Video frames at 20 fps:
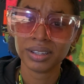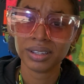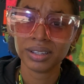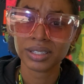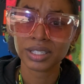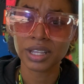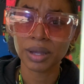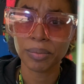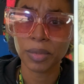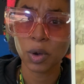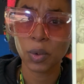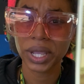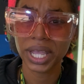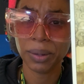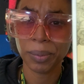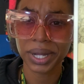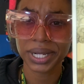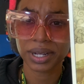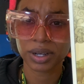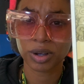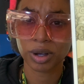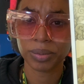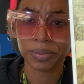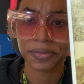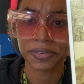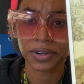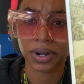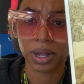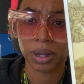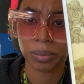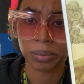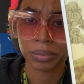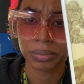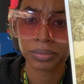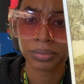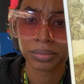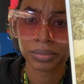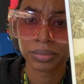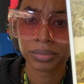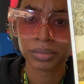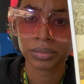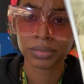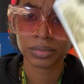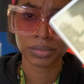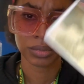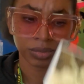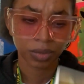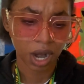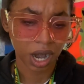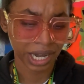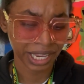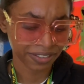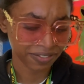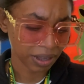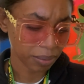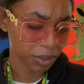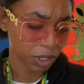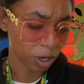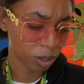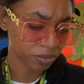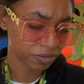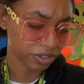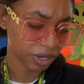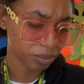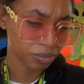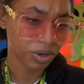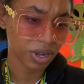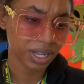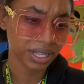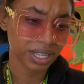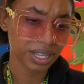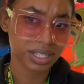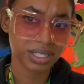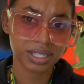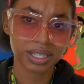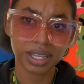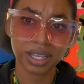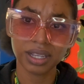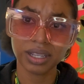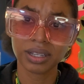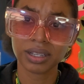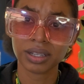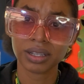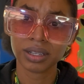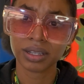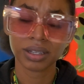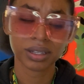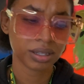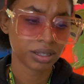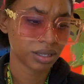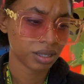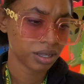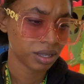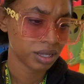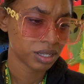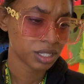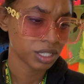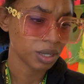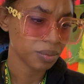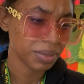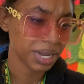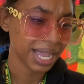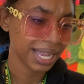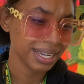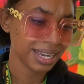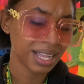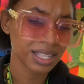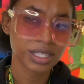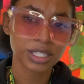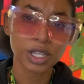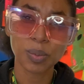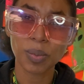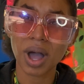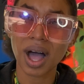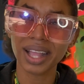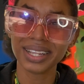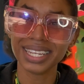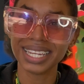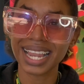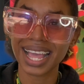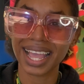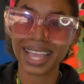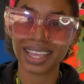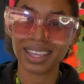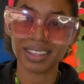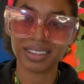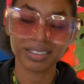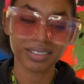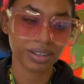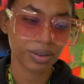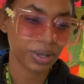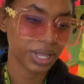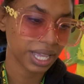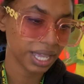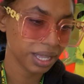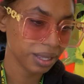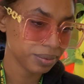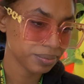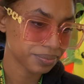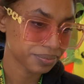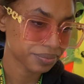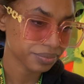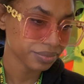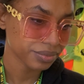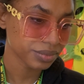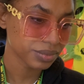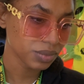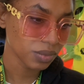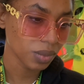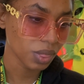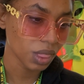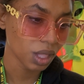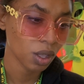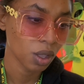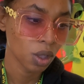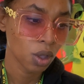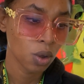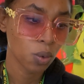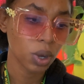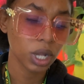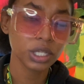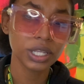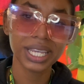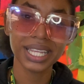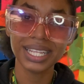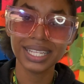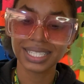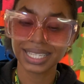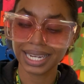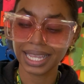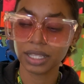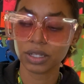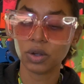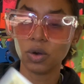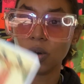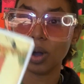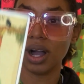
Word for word: something about where your mother come from. Or your family come from royalty, something like that, something online, okay? What do you need to let go